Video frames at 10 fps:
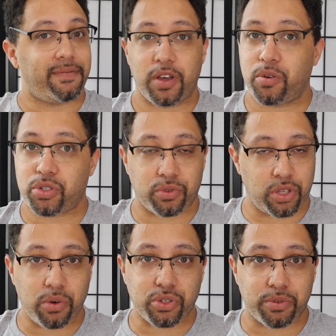
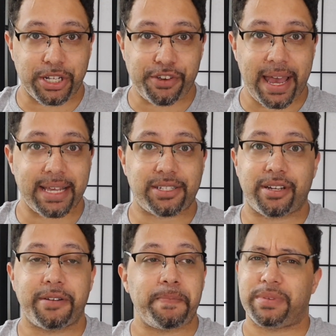those are much
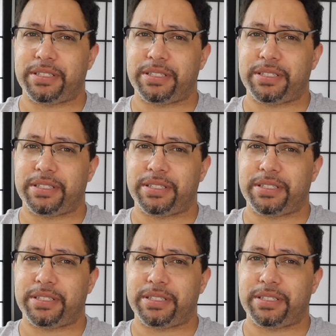faster.